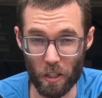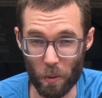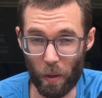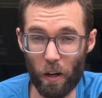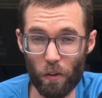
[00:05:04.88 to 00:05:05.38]
is
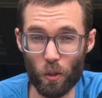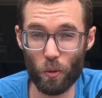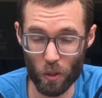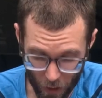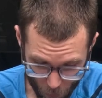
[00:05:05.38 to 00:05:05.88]
a pair of
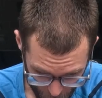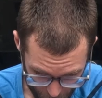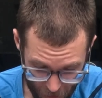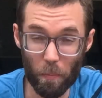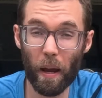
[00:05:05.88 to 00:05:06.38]
shoes that I will
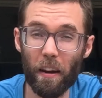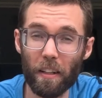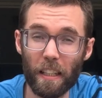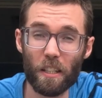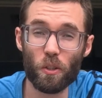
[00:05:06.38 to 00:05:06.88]
be
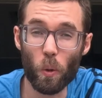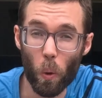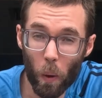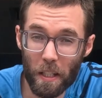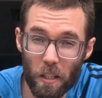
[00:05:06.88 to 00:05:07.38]
comparing these to
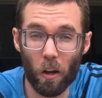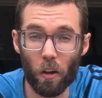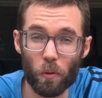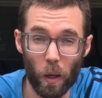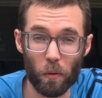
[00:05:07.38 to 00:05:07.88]
quite a
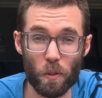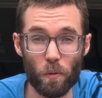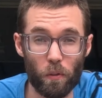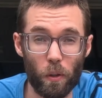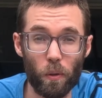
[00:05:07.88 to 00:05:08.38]
lot throughout this
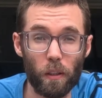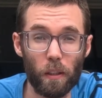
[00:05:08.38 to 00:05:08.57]
review.